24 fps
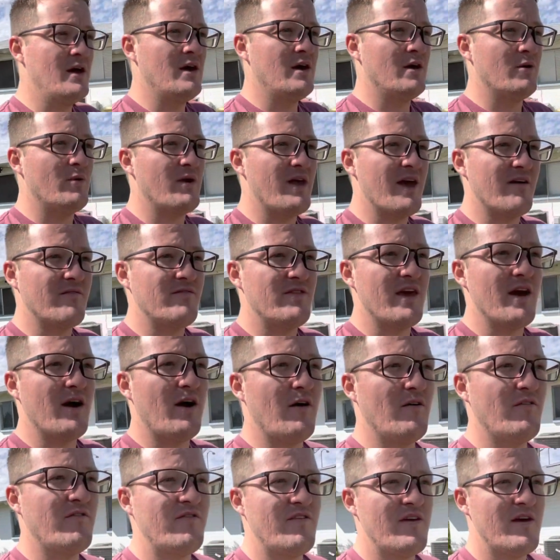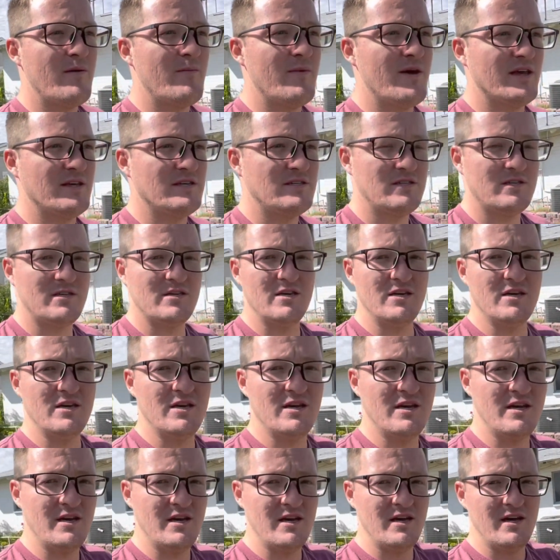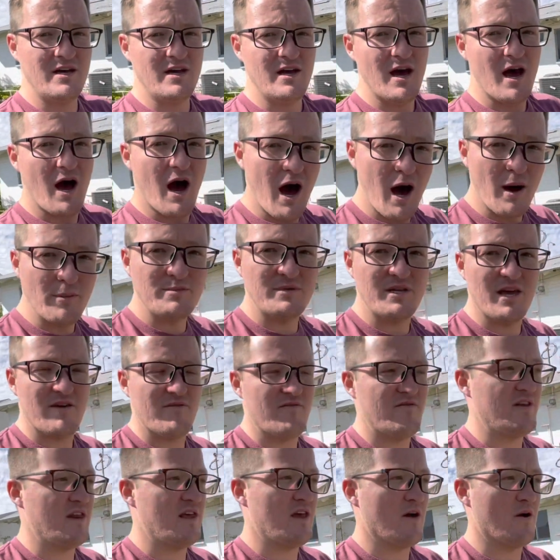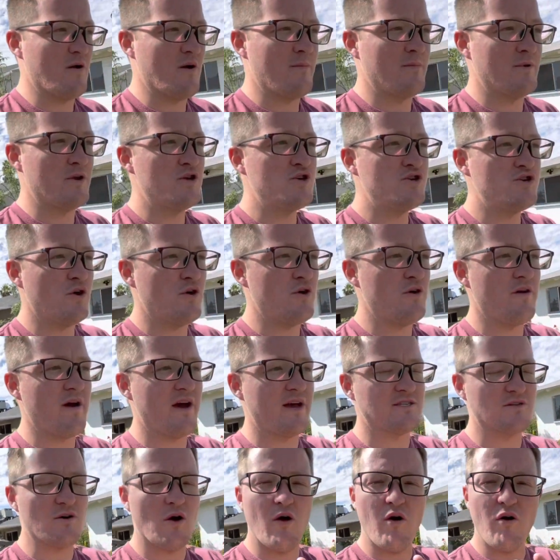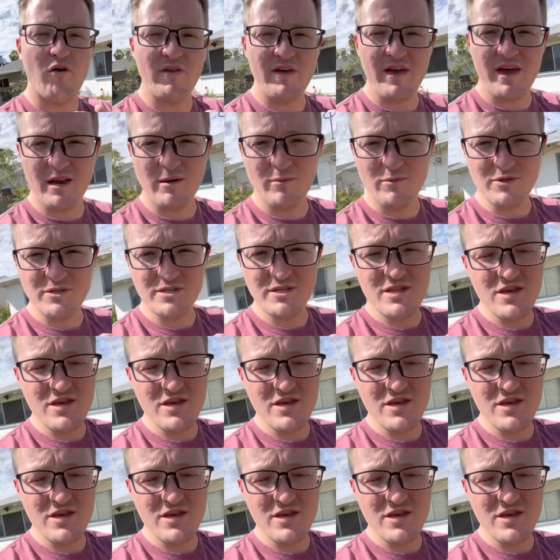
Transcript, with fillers: we have the all famous update video. I'm gonna show you guys all the animals in the